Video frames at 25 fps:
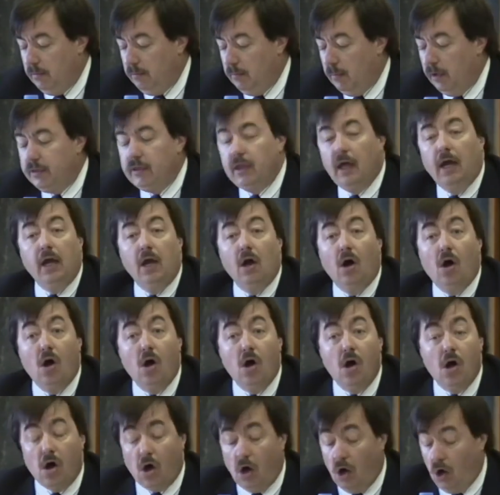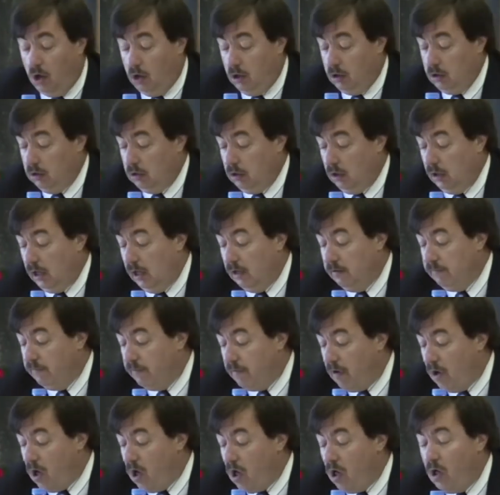But they all
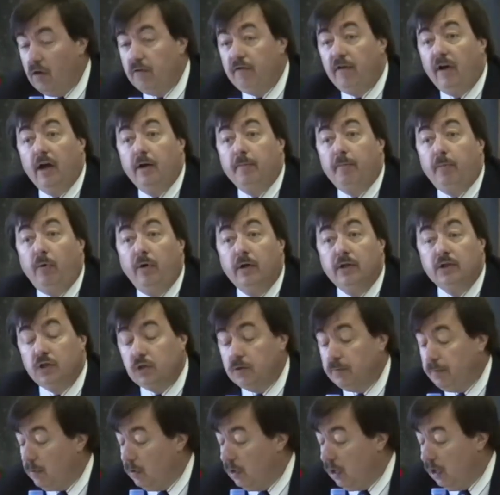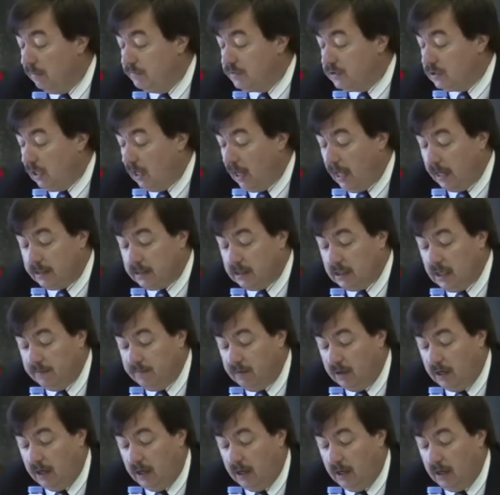involve a principle of
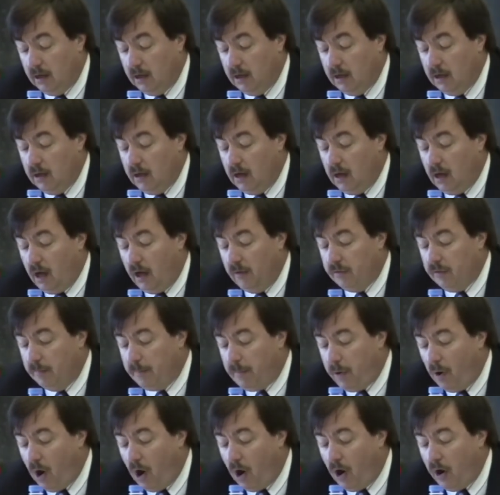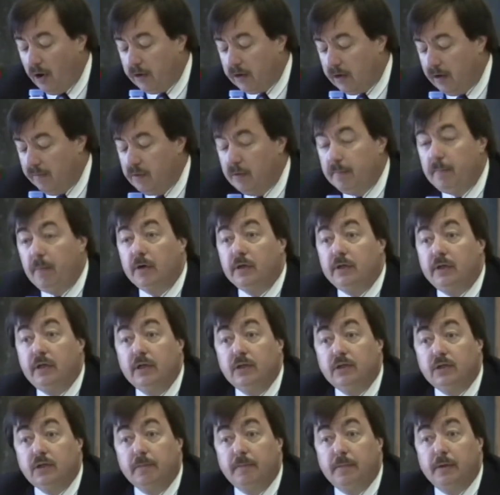selectivity on the part of the
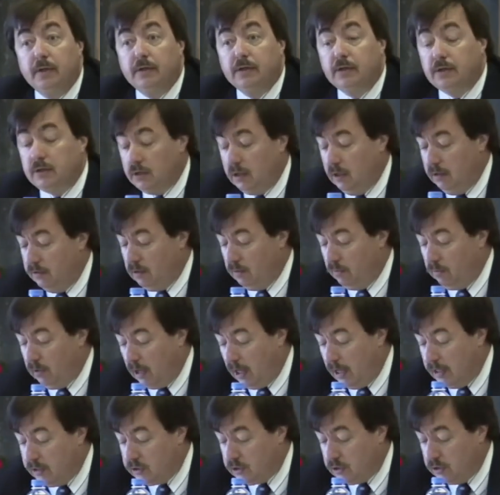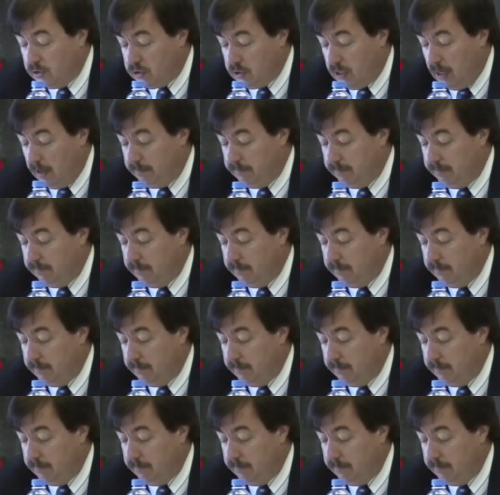participants in the relationship.